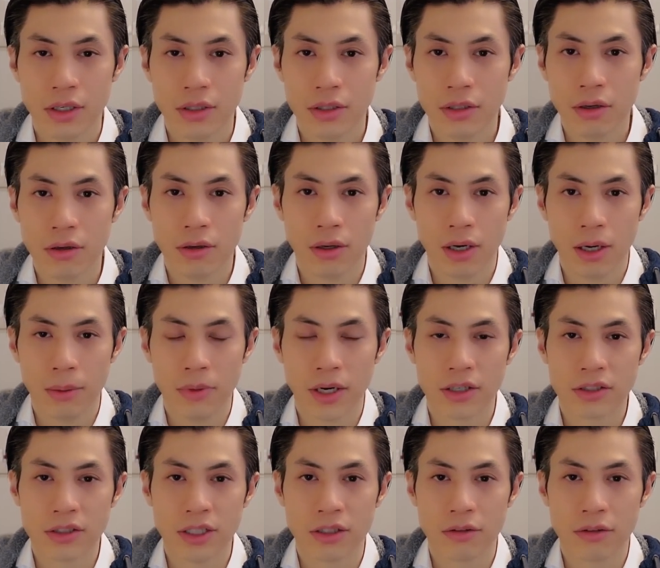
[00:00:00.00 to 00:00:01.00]
No, I'm
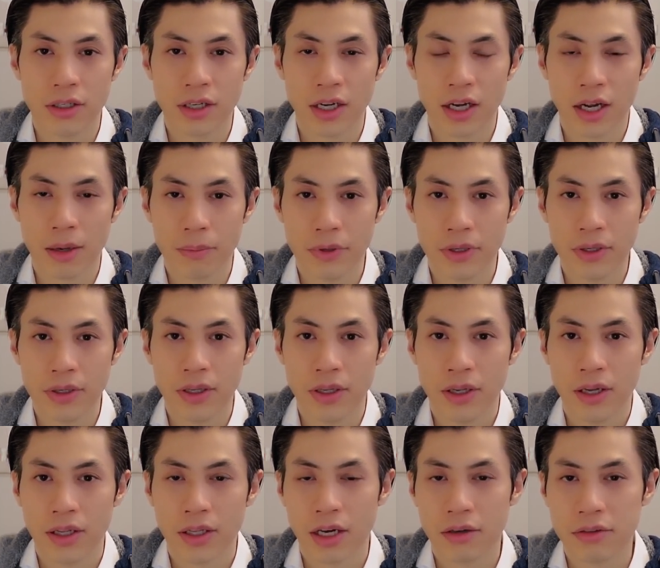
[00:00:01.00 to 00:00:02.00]
actually quite happy
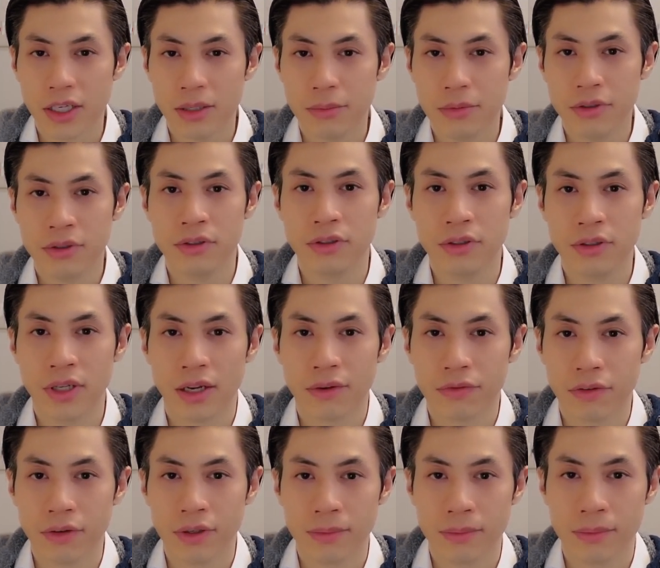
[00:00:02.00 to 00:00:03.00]
that I was able to do that
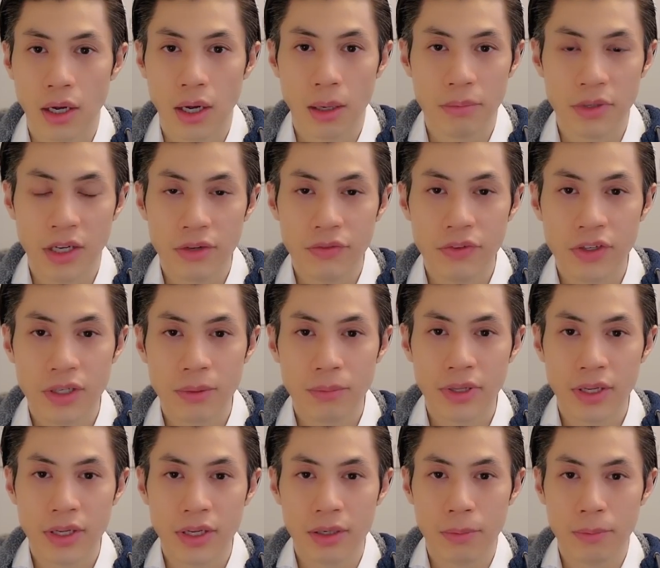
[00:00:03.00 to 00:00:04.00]
for him. I'm not even
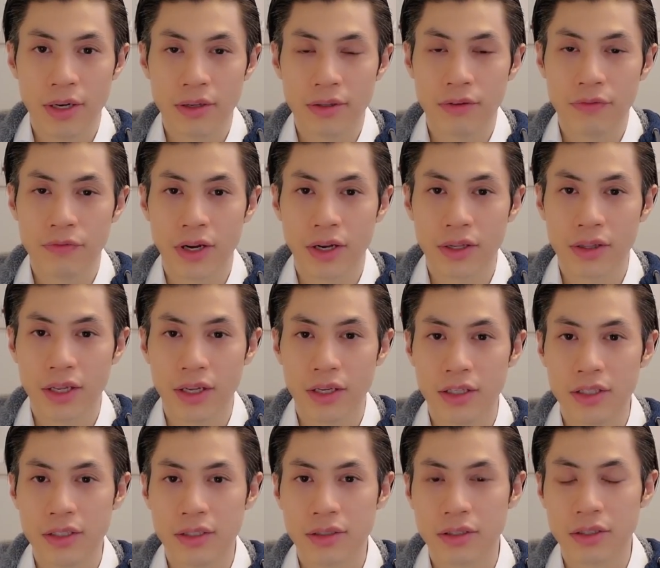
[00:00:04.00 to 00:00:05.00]
complaining about the fact that
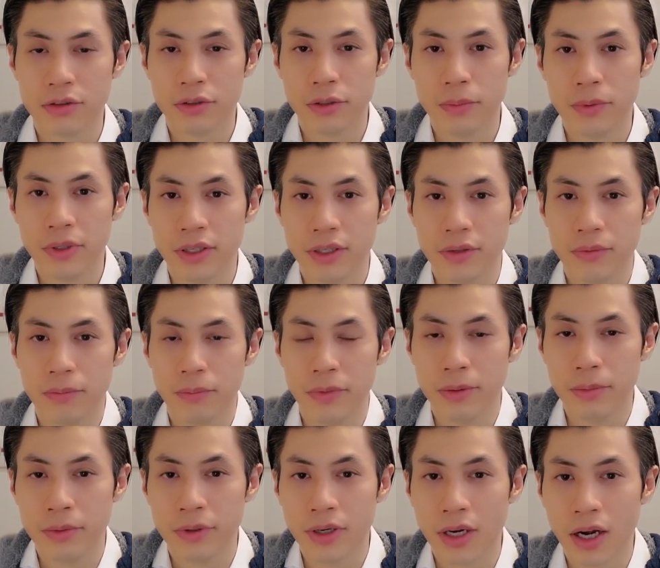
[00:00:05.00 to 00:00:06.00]
he's contributed
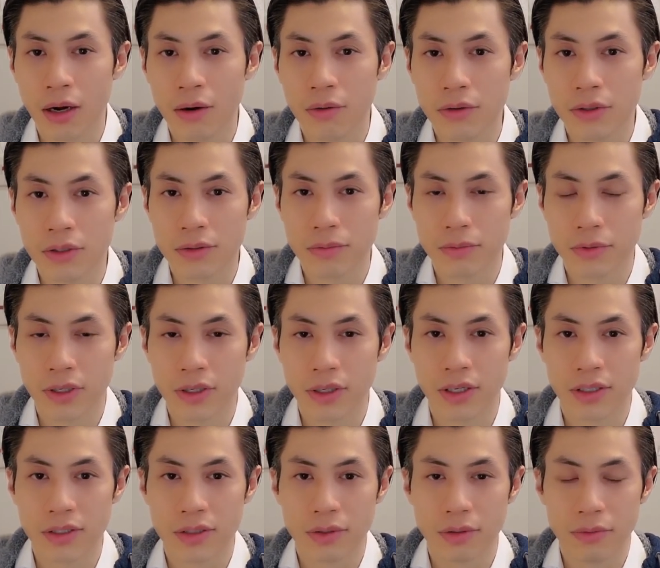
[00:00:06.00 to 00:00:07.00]
minimal hours,
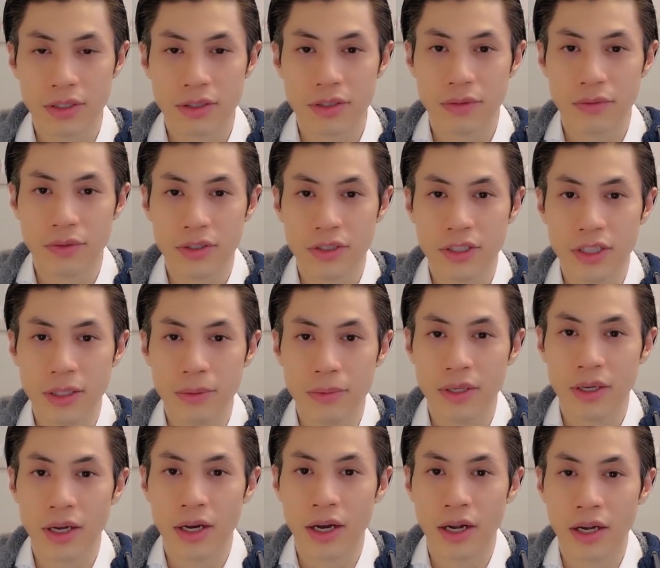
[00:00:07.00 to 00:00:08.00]
whereas the rest of the team
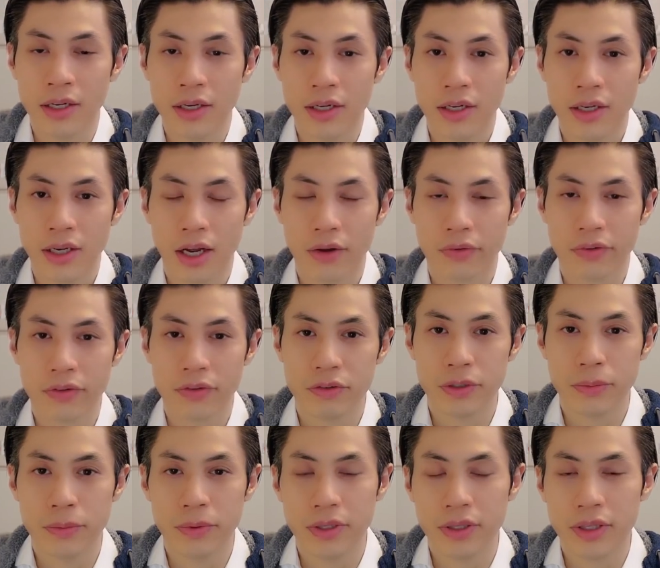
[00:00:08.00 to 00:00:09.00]
and I have
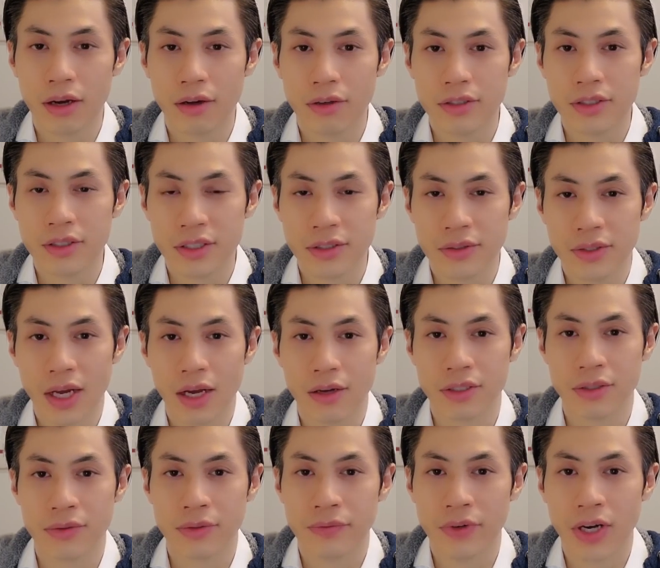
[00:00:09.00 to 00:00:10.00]
contributed thousands and
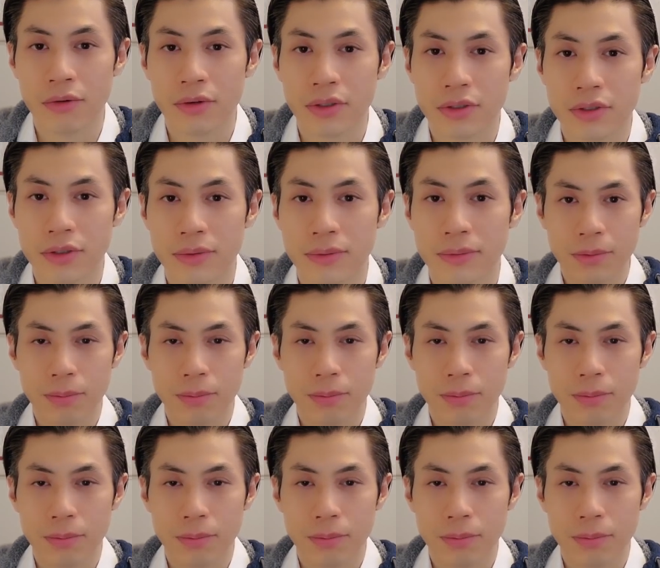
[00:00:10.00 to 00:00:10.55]
thousands of hours.